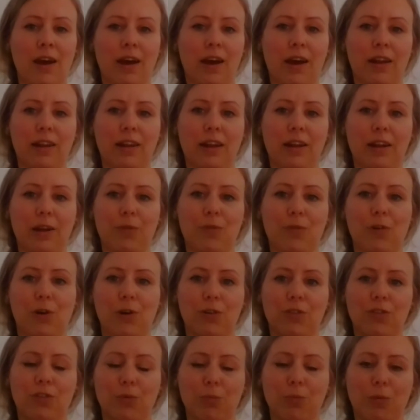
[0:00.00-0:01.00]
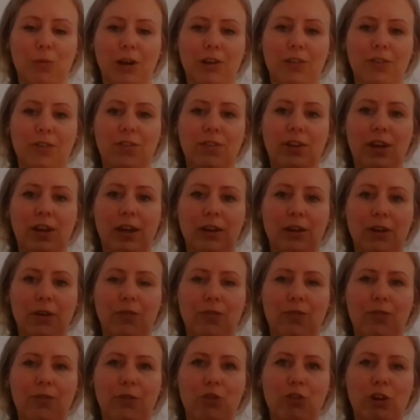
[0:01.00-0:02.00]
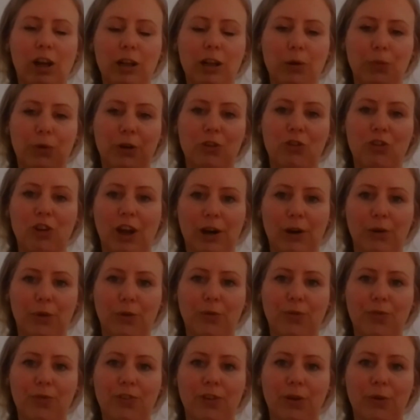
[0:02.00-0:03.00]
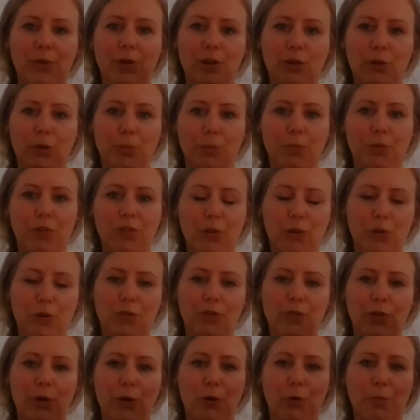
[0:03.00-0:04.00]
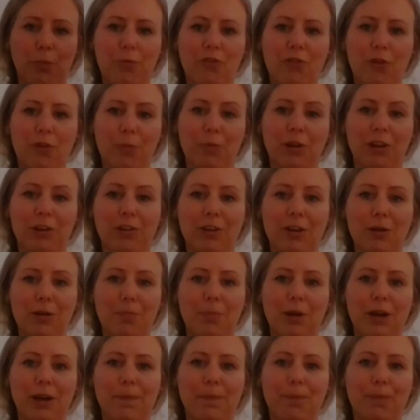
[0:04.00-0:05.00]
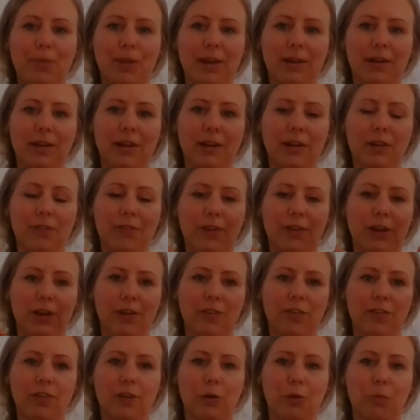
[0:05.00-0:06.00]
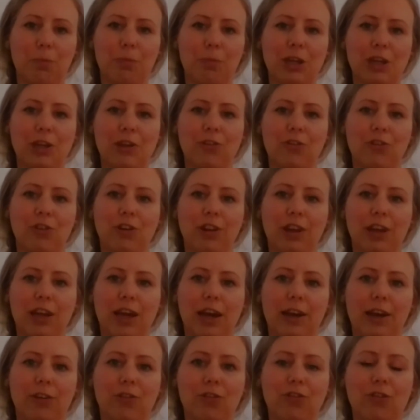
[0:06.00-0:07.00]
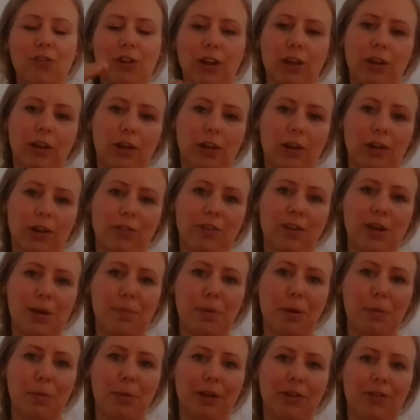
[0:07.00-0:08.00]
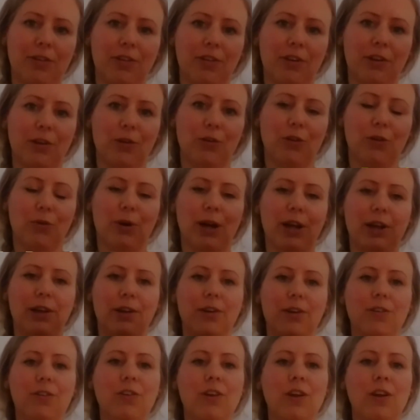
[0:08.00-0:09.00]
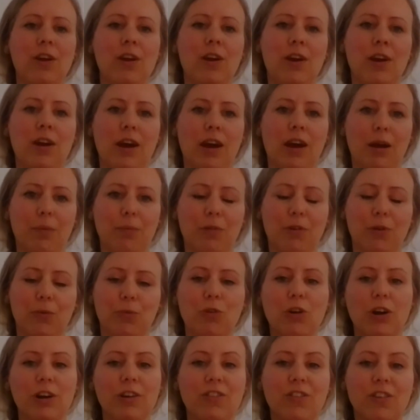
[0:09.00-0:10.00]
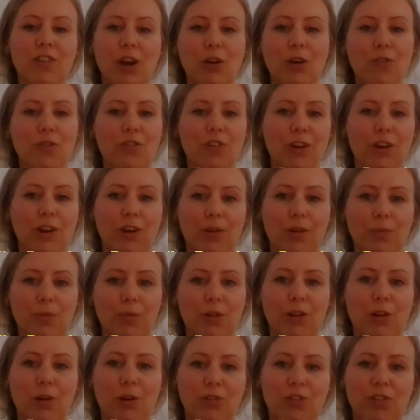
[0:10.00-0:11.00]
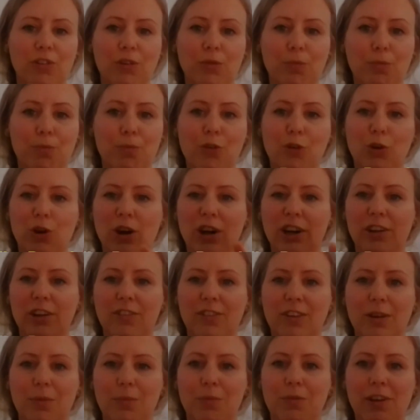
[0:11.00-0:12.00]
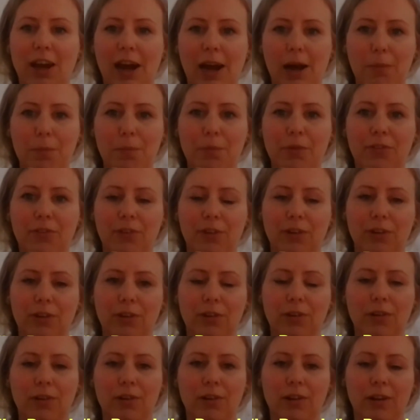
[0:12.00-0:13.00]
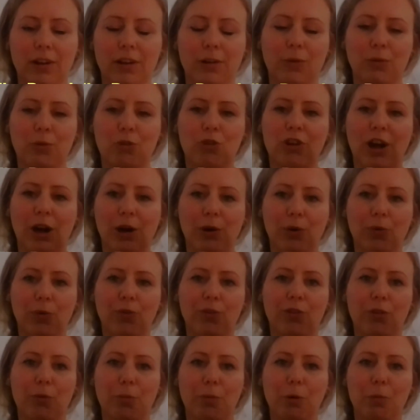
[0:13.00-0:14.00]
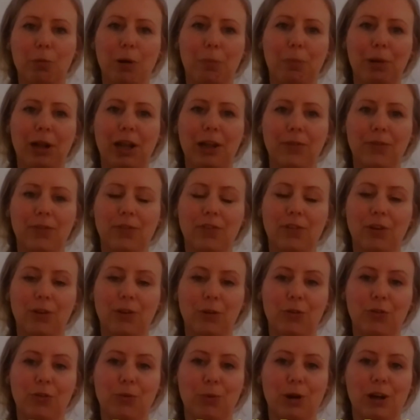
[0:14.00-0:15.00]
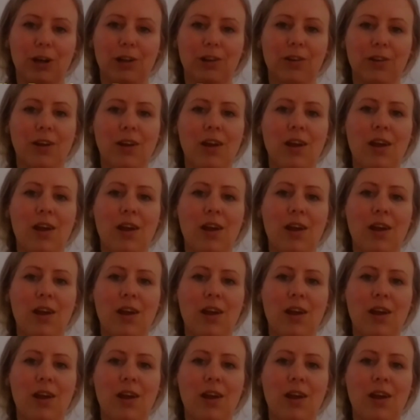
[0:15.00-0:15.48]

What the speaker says: And then I've got some nice kind of shallower shelves, so it comes sort of up from the deep bit. And then there's a nice little beach at the edge and then a deeper bit at the other end. So I've tried to go for lots of variety of depths and little shelves to put my plants on as well.